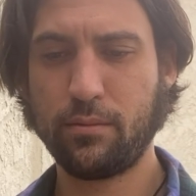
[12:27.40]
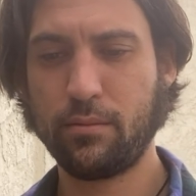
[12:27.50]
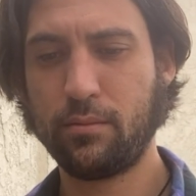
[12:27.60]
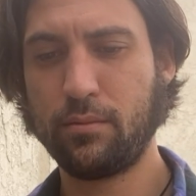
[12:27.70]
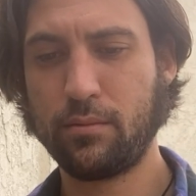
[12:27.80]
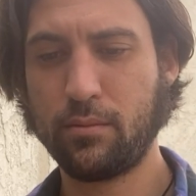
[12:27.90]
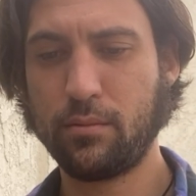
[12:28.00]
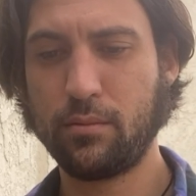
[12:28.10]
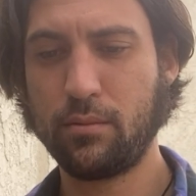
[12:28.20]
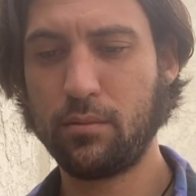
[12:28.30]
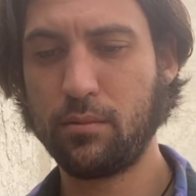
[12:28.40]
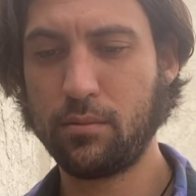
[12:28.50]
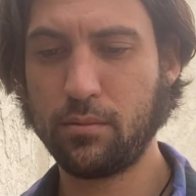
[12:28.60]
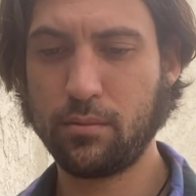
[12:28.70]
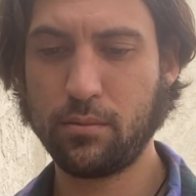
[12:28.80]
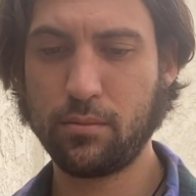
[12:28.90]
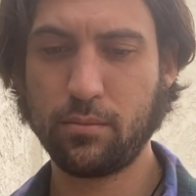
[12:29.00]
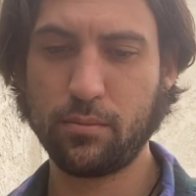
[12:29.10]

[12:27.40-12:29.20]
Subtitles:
[no speech]